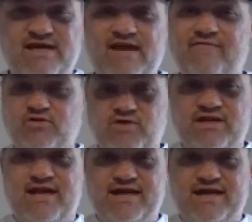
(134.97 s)
If you treat
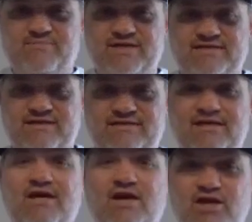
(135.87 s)
it like a business,
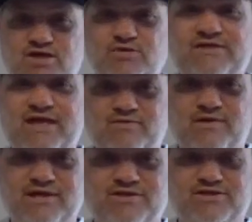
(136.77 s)
you stand a
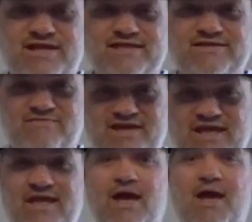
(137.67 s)
really good chance of getting